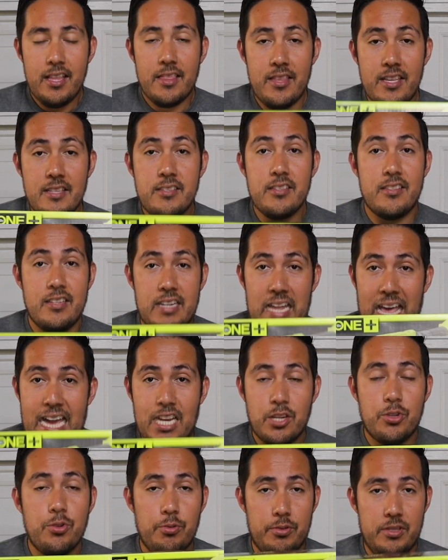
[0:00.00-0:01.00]
This is an
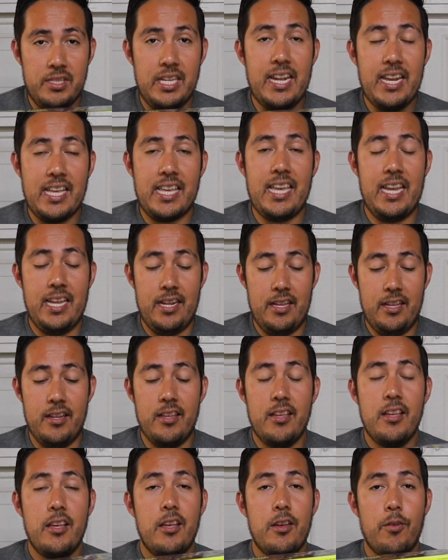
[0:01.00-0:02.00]
actual
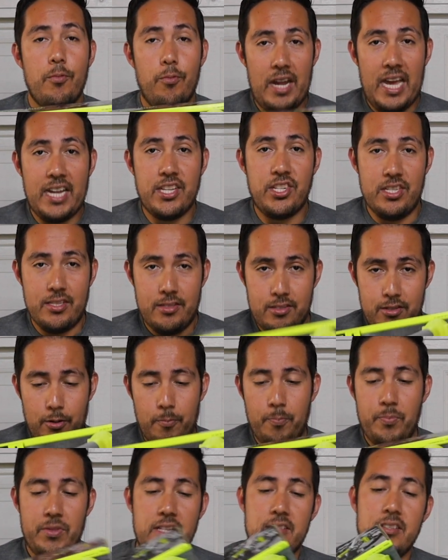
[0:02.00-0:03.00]
dedicated ratchet.
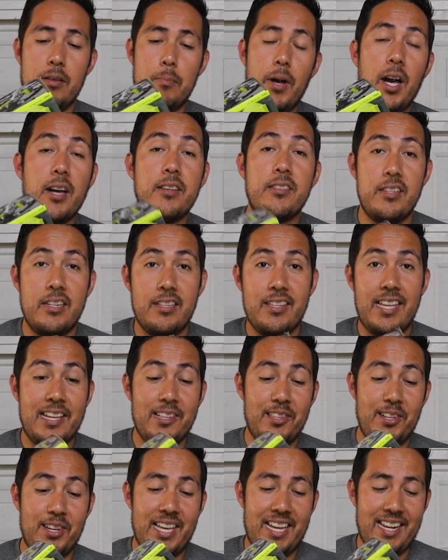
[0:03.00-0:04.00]
So let's unbox it and take
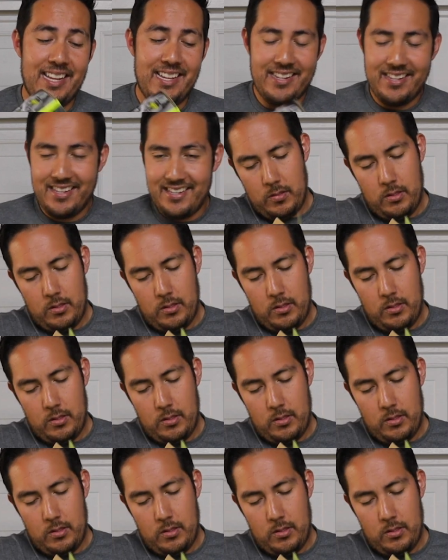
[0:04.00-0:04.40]
a look at it.